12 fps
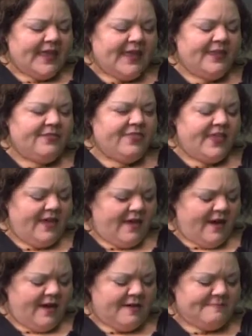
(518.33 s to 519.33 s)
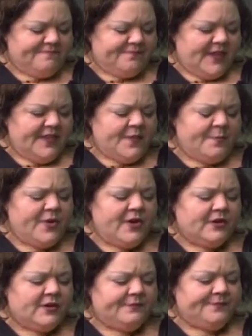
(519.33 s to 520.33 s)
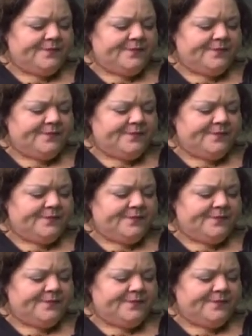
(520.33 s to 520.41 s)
in the book.